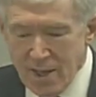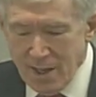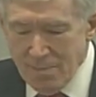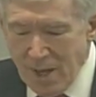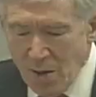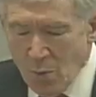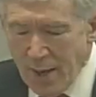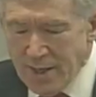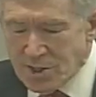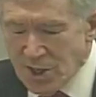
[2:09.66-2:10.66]
in many
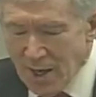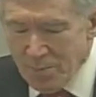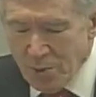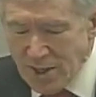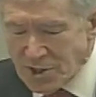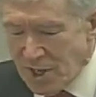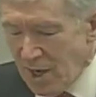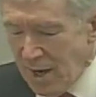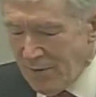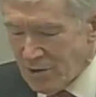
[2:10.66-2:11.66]
ways,
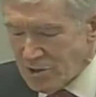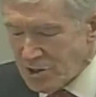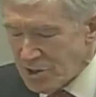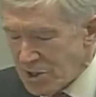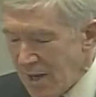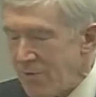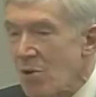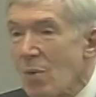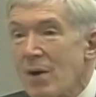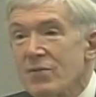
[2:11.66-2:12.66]
unprecedented efforts to save
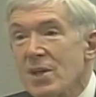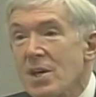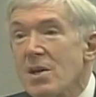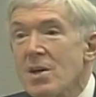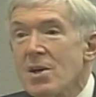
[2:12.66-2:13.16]
the roughly